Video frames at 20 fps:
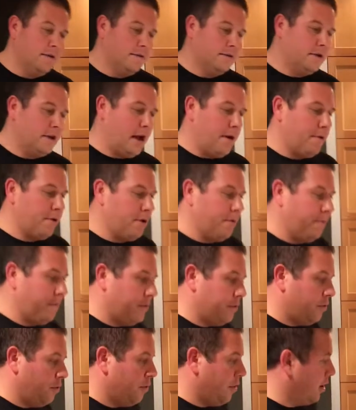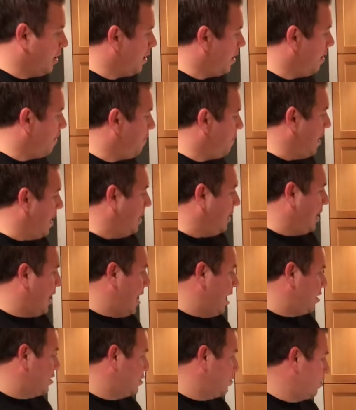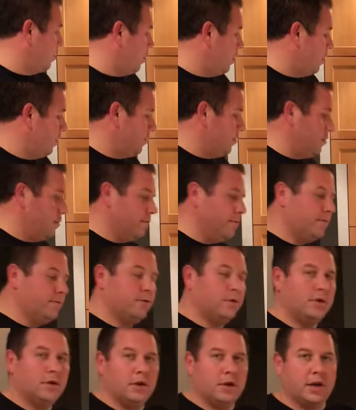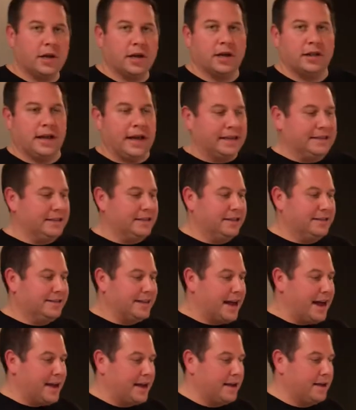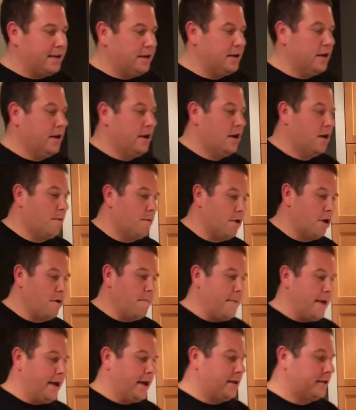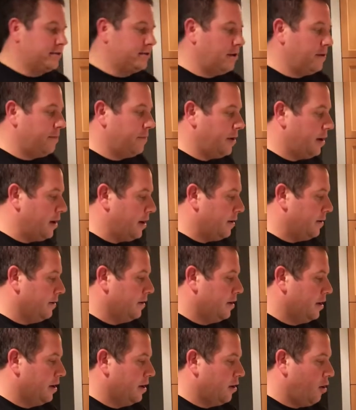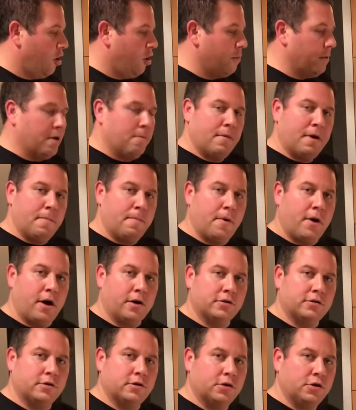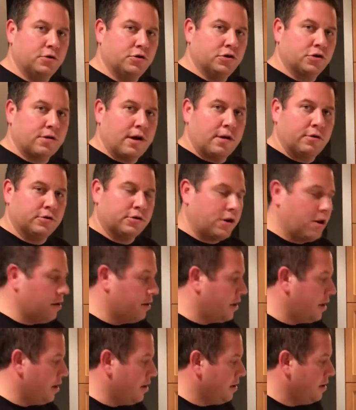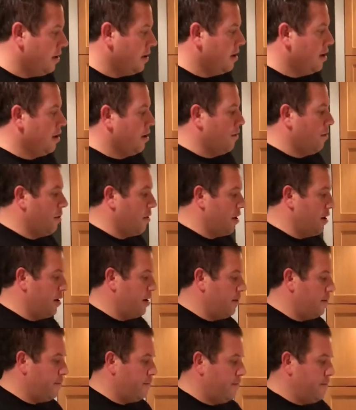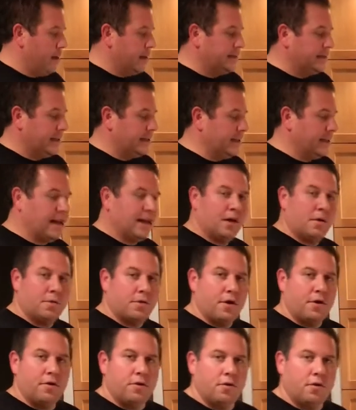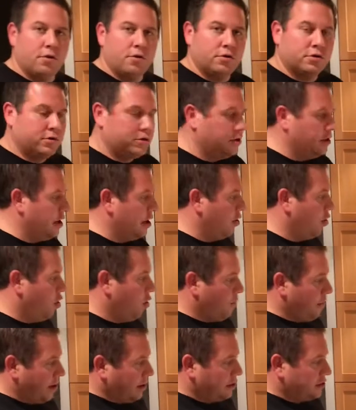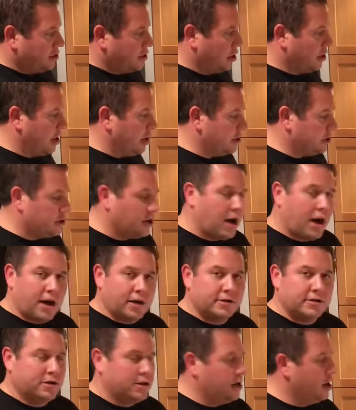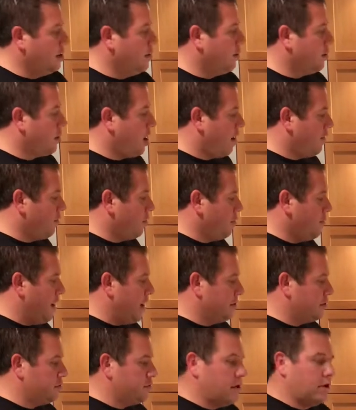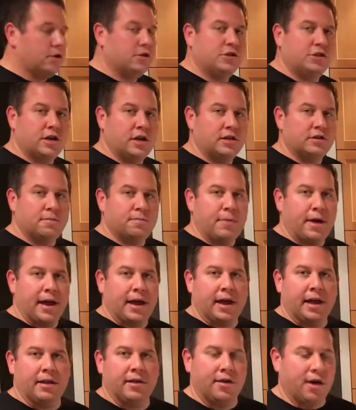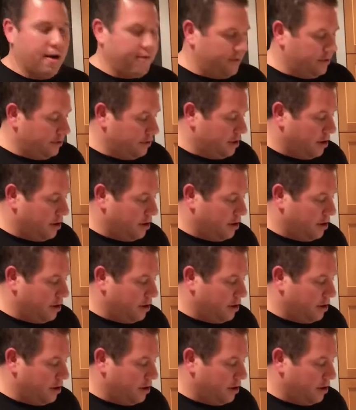Today we're going to do like a baked casserole, like a lazy lasagna. We're going to make some homemade meatballs using ground turkey. We're going to mix it together with our noodles and homemade Sunday sauce, cover it with mozzarella cheese, bake it in the oven.